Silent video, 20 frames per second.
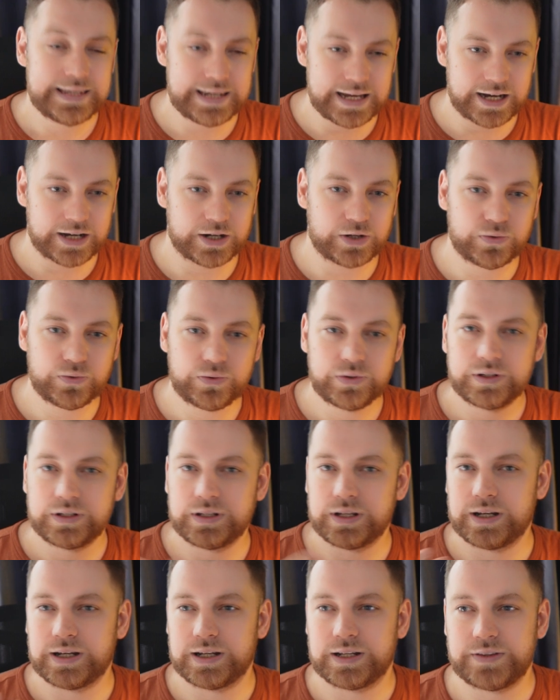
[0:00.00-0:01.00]
Now,
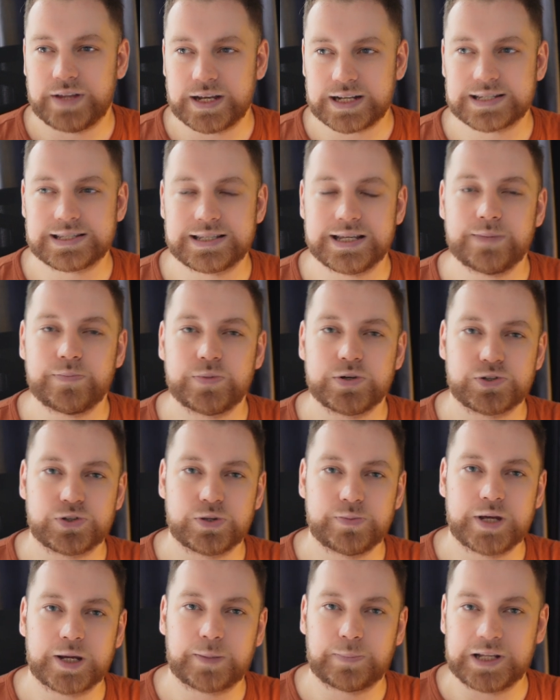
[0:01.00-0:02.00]
next step is to
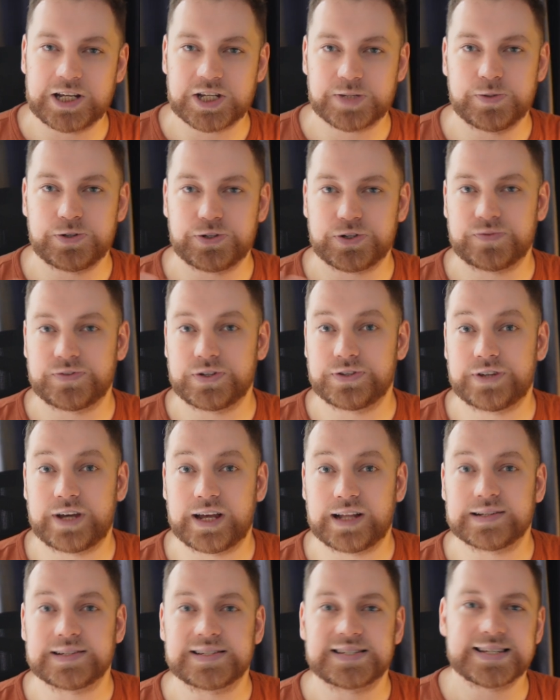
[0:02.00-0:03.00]
make placement of the
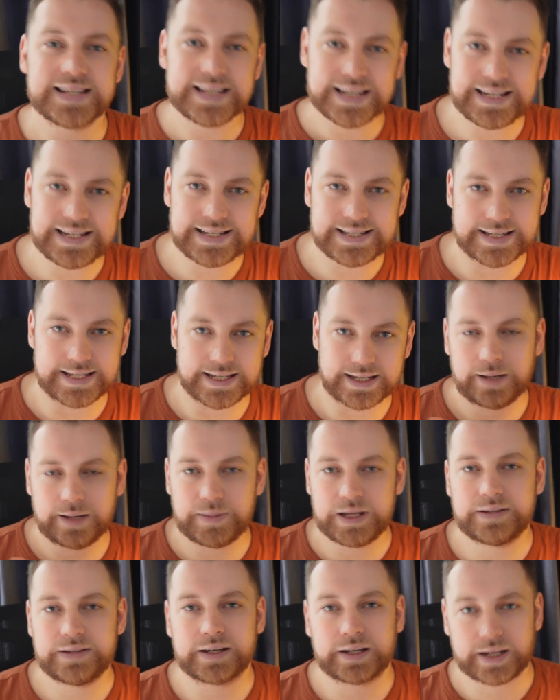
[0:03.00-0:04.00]
tiles easy. I
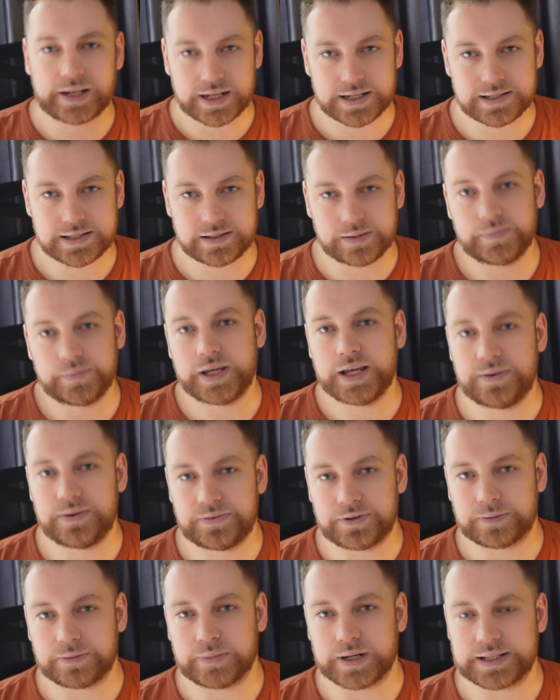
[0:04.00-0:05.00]
made a custom
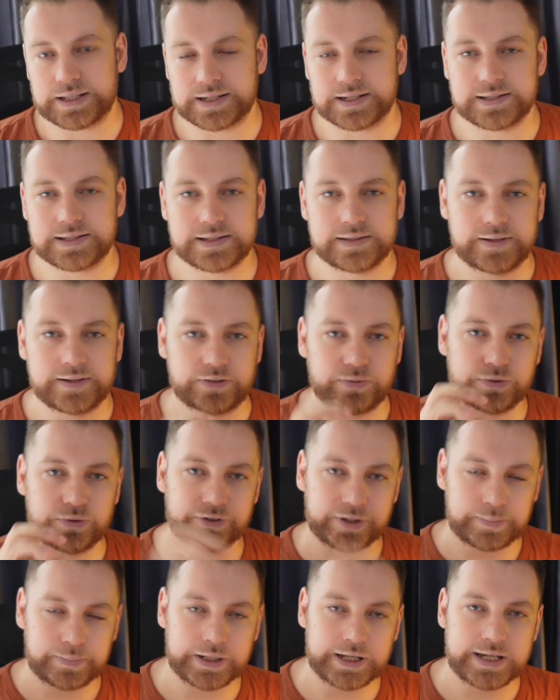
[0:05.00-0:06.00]
editor buttons that would
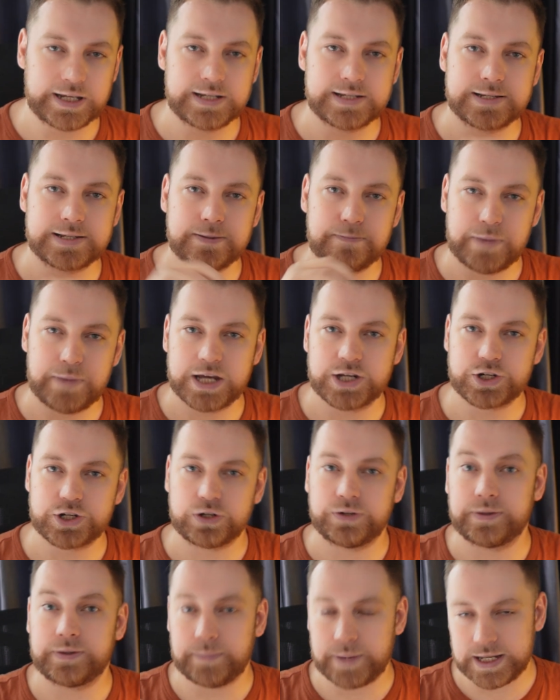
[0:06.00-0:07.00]
replace mesh
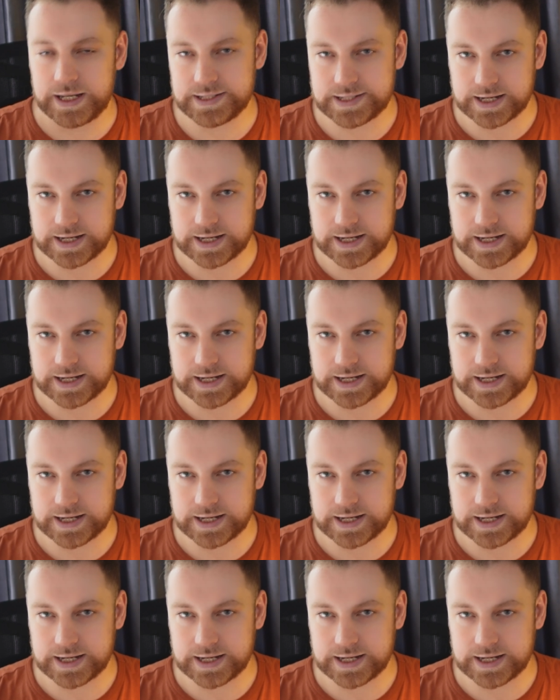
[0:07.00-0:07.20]
on the main